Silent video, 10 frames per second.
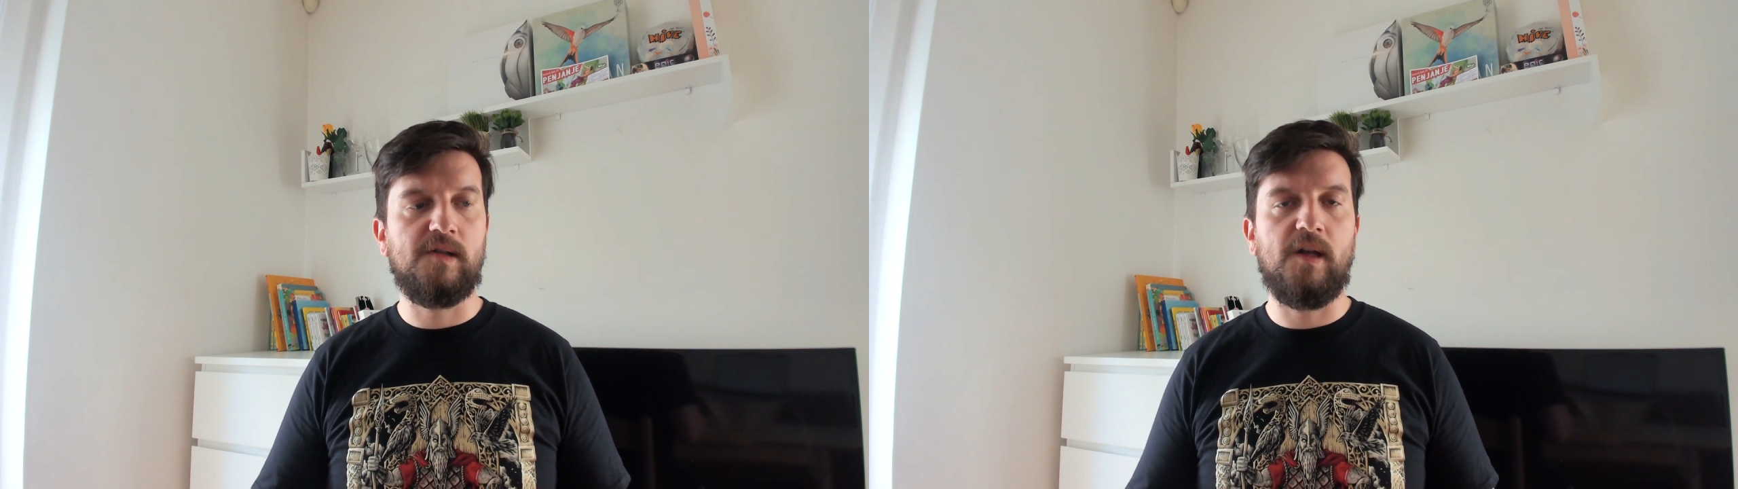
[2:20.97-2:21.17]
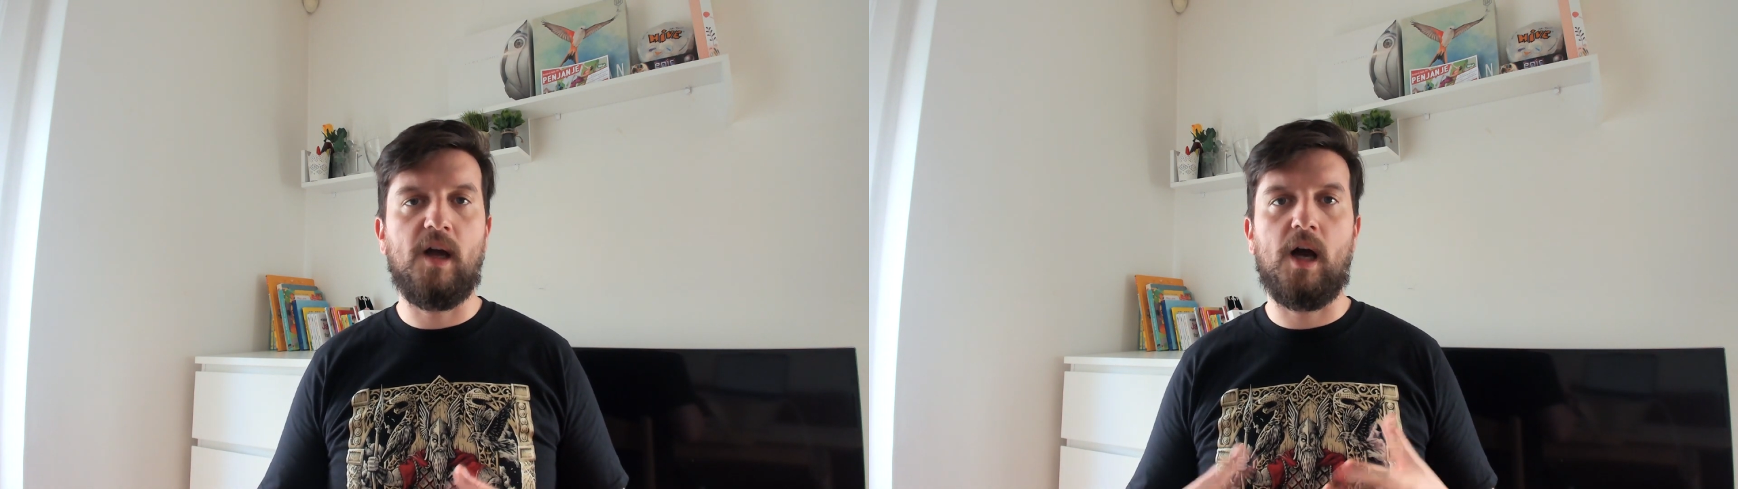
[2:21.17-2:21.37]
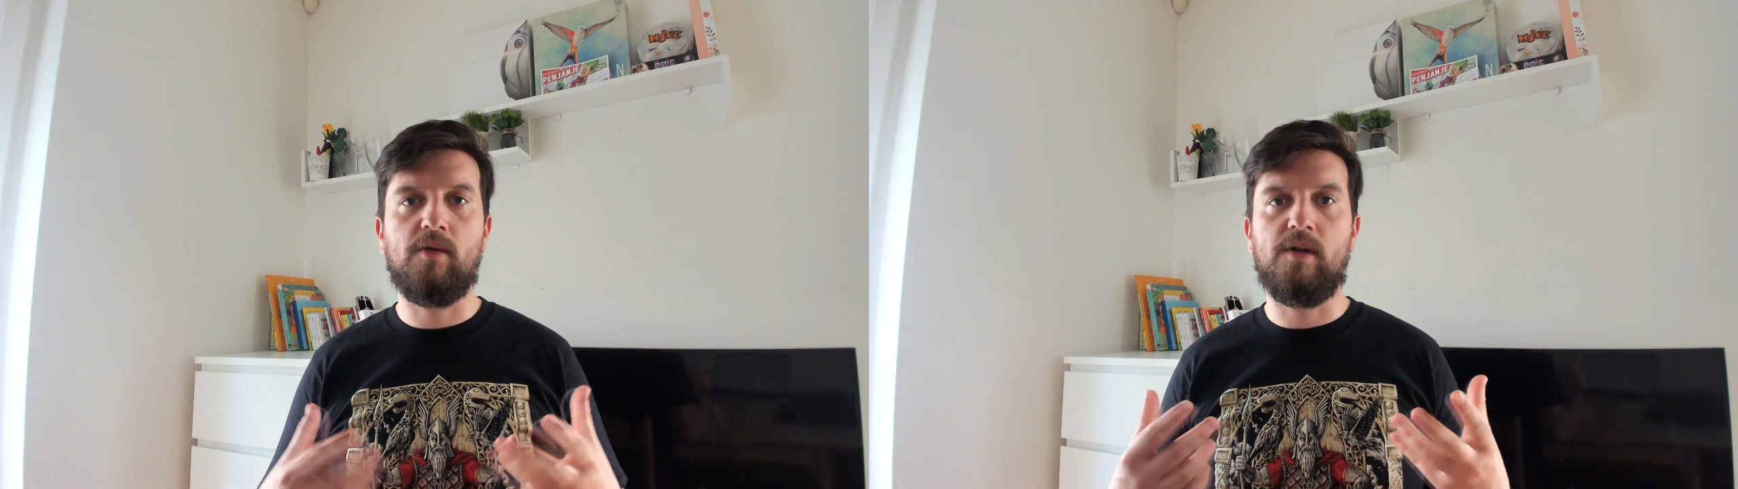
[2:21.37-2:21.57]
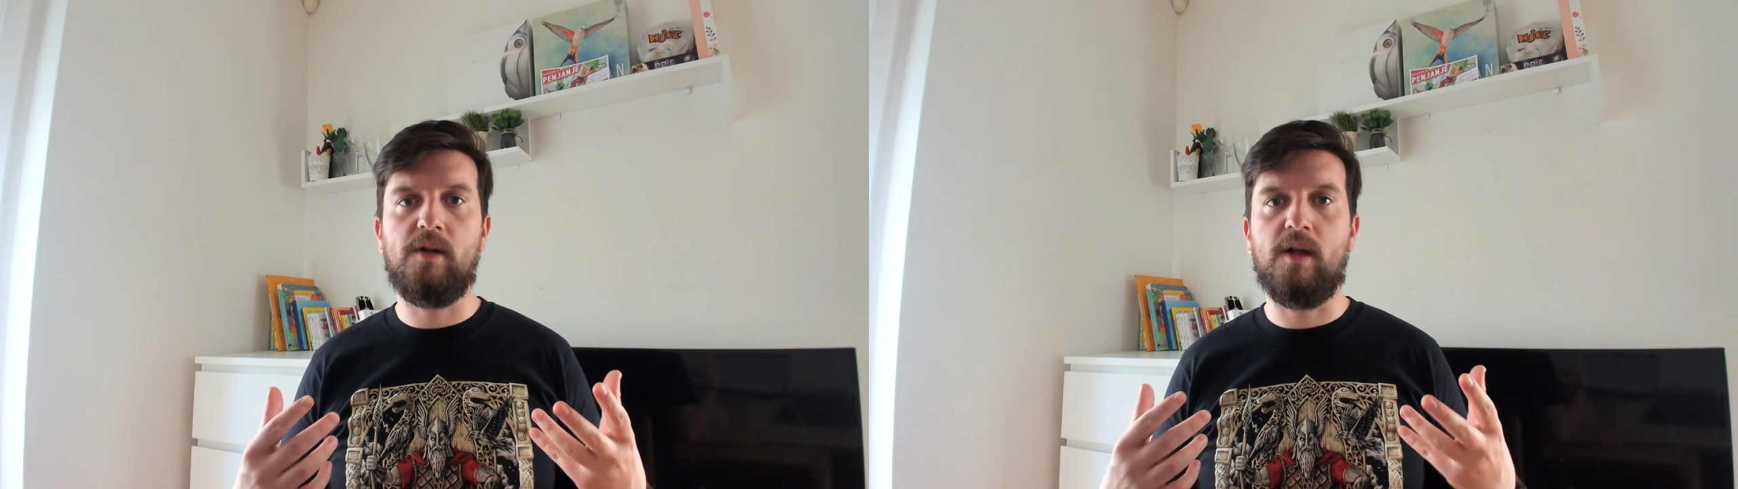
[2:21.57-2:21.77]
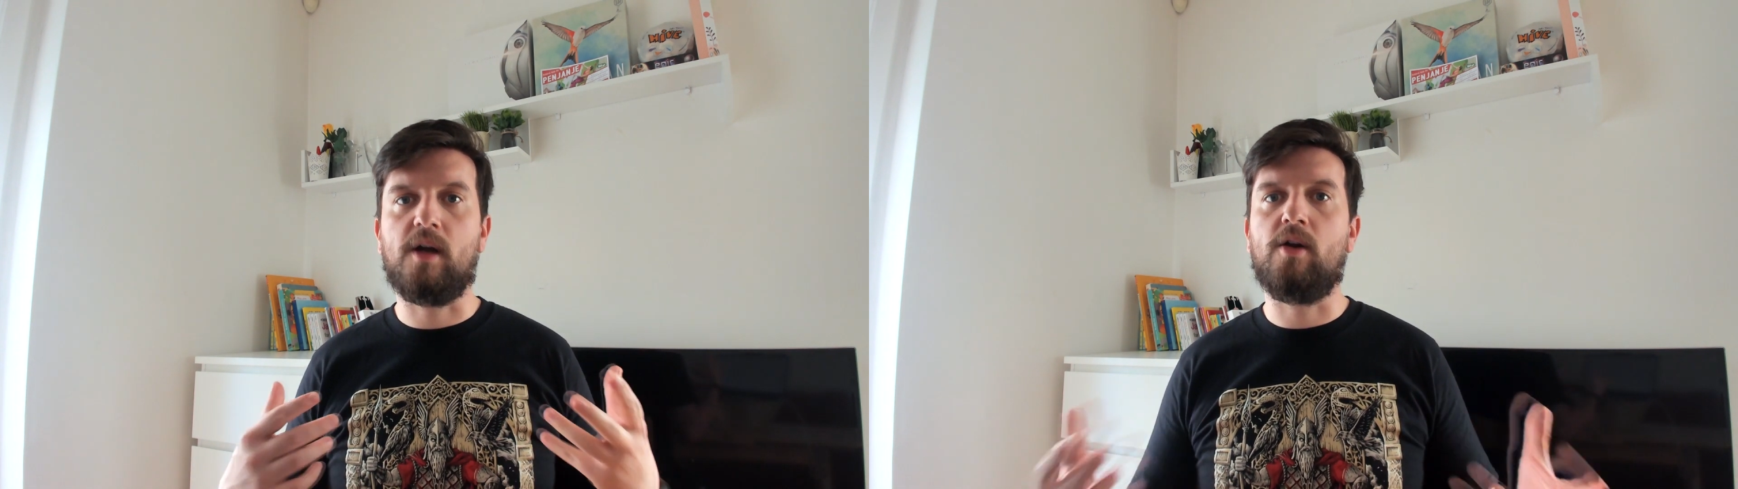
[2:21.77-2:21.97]
see how
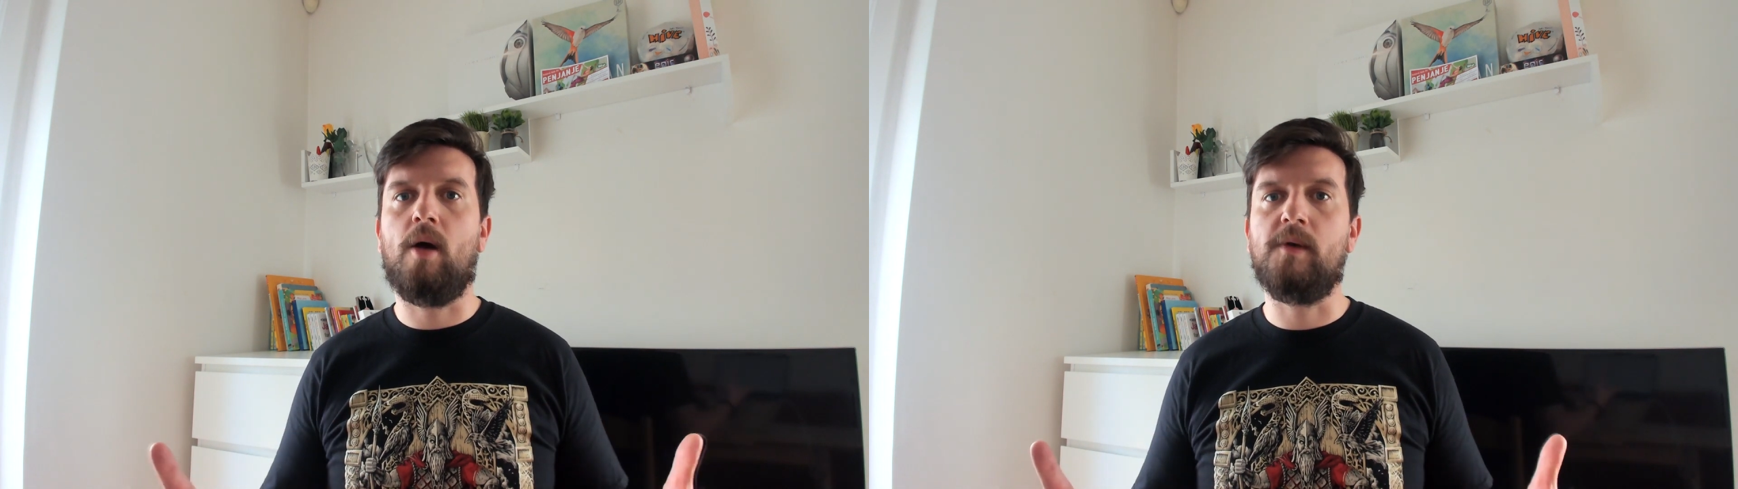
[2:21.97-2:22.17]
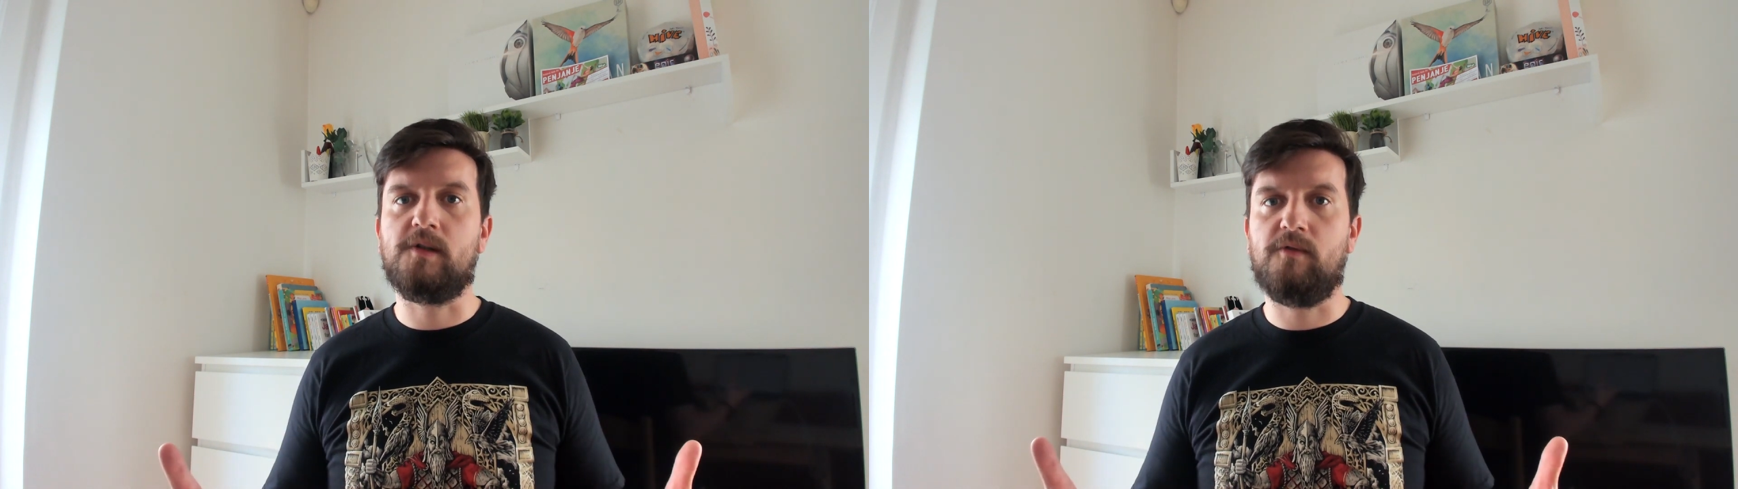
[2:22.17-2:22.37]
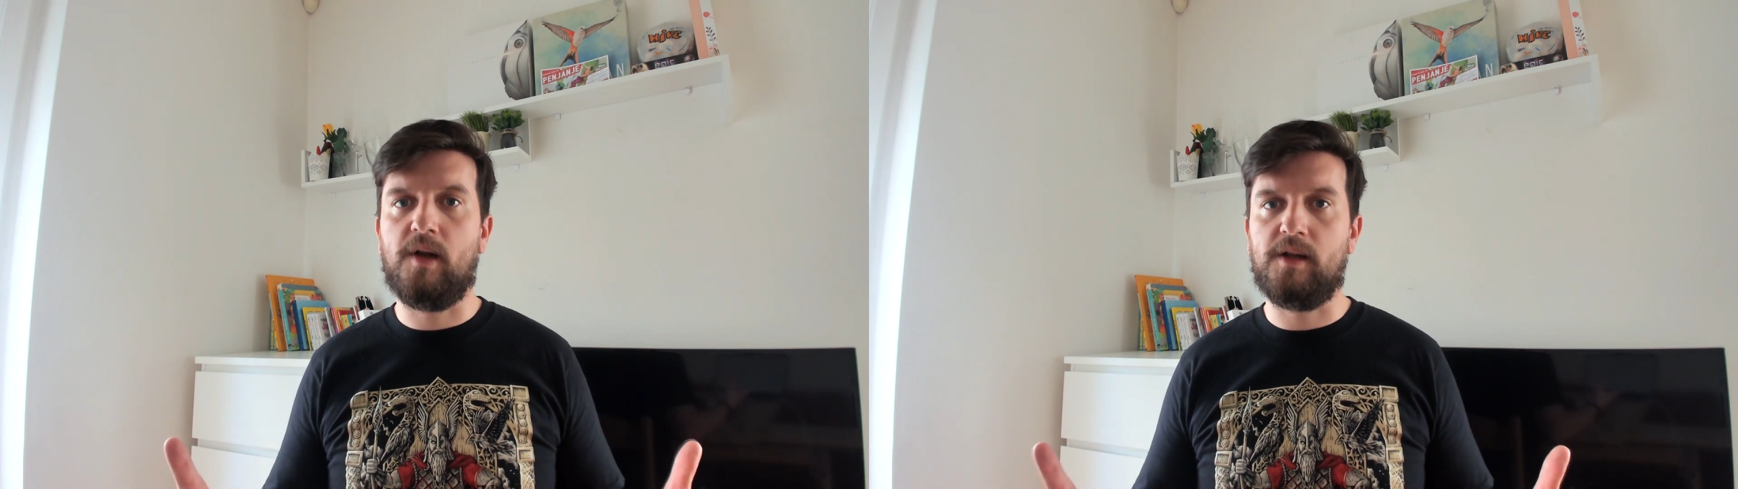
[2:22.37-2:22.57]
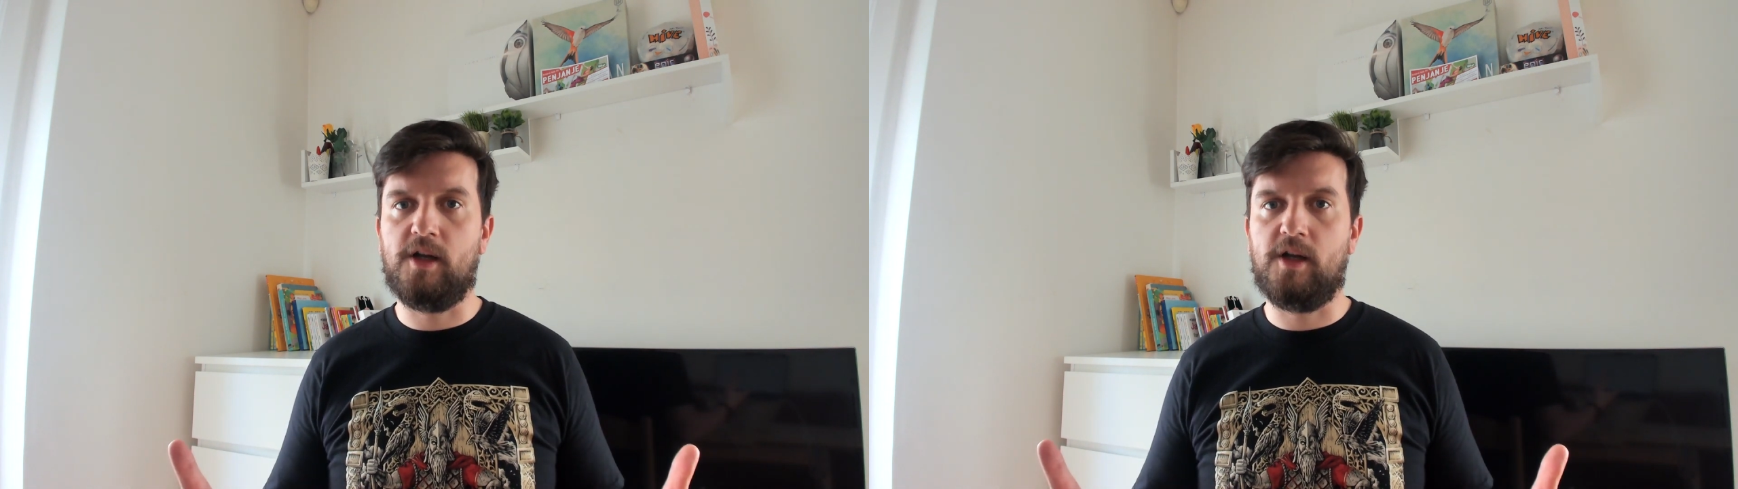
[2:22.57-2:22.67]
the economics of